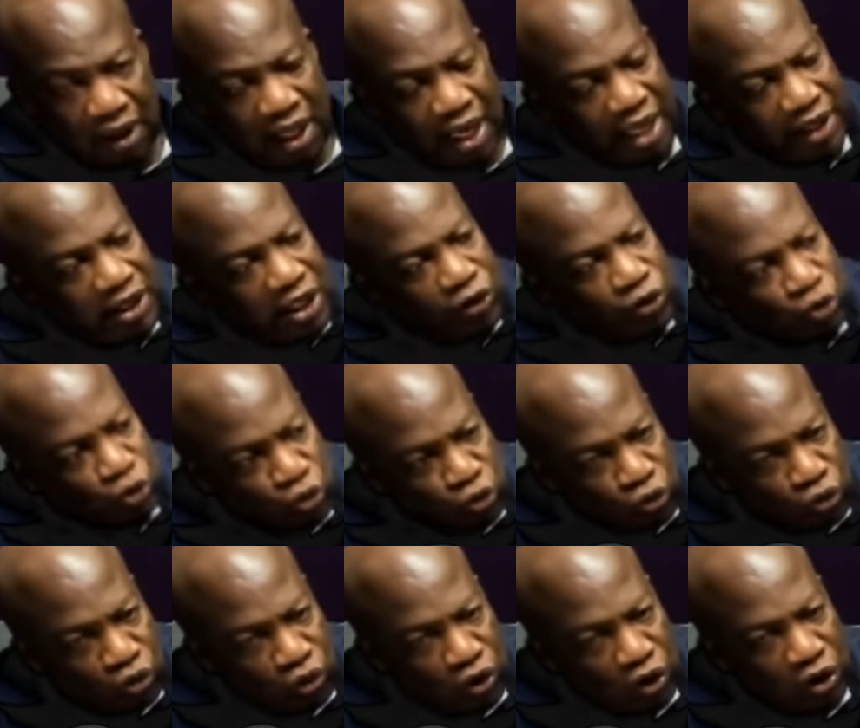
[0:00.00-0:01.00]
And
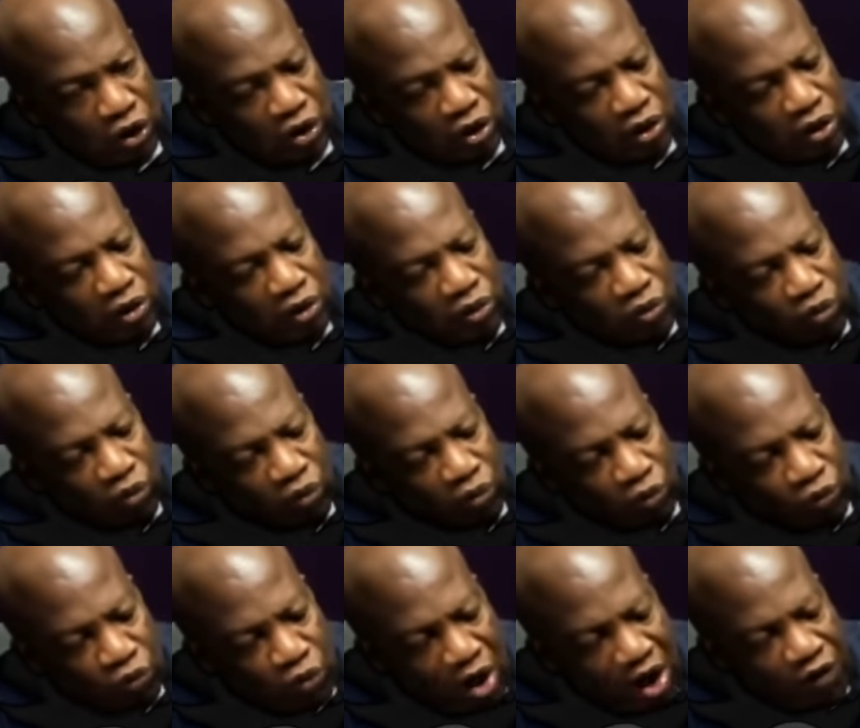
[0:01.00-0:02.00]
2,
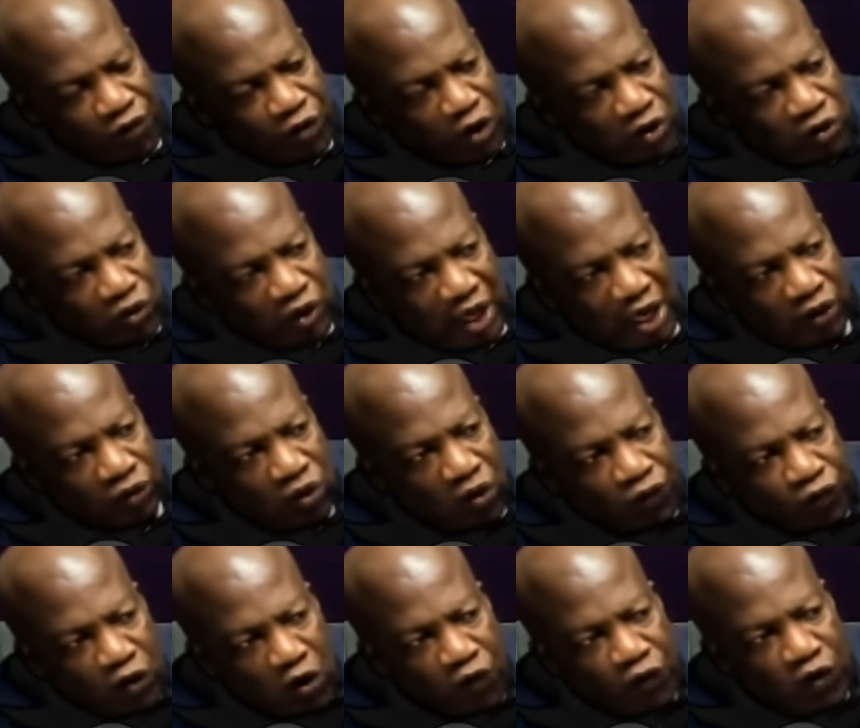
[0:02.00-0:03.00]
Guanfano
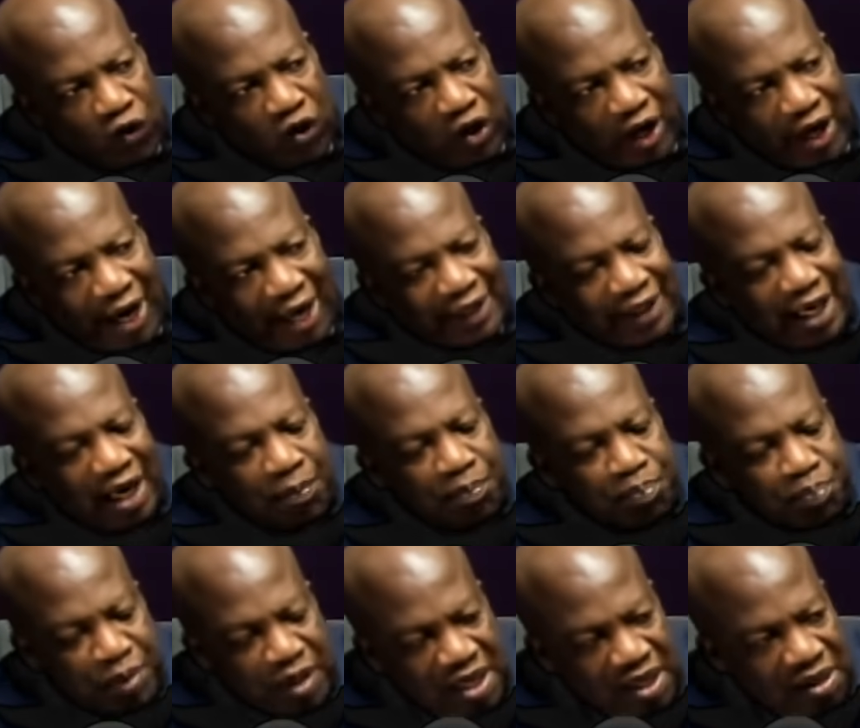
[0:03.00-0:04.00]
cannot vote for an
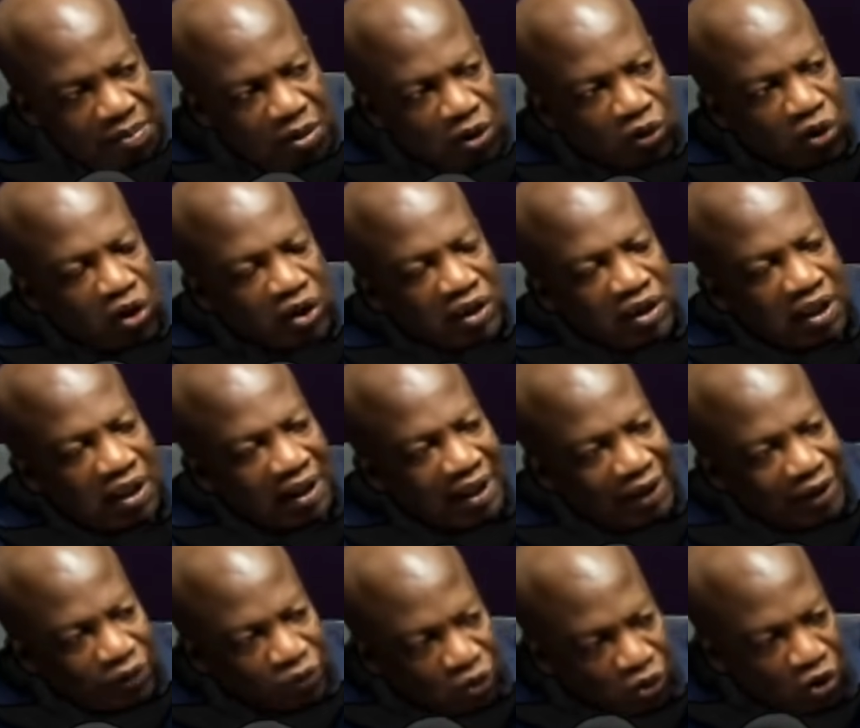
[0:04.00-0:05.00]
MP because
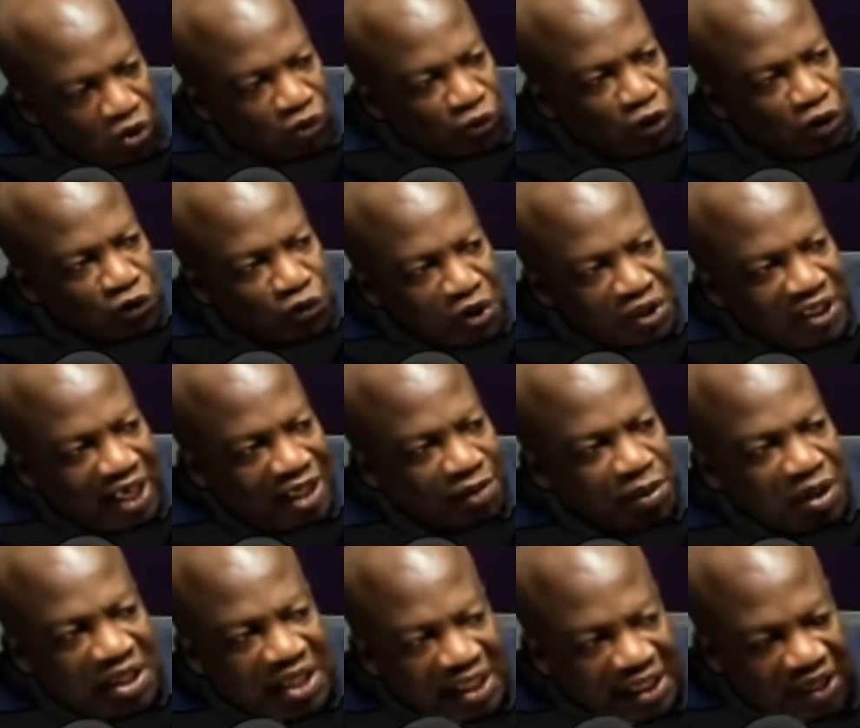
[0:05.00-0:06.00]
no constituency has
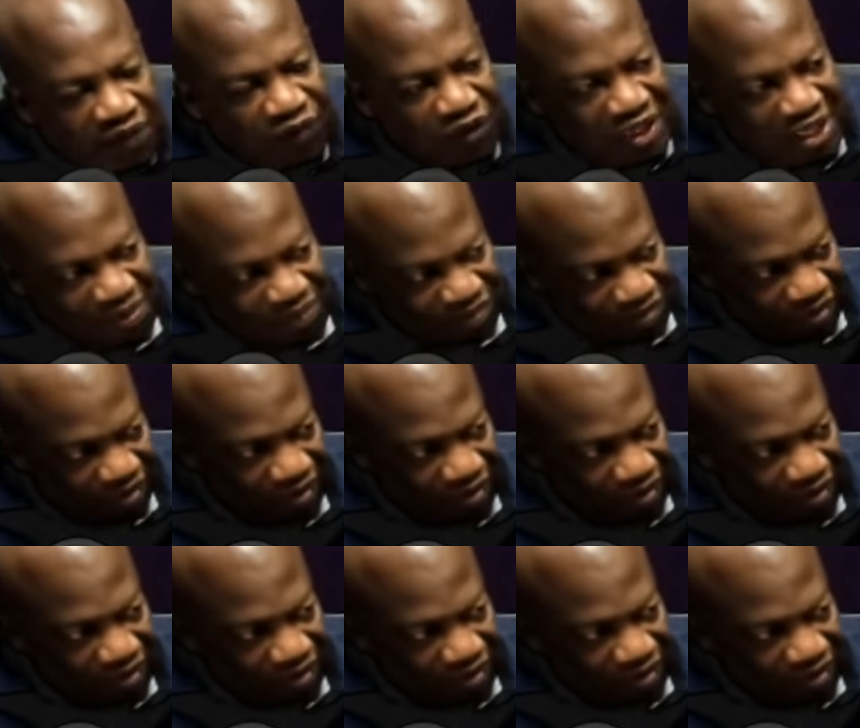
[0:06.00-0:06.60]
been created for them.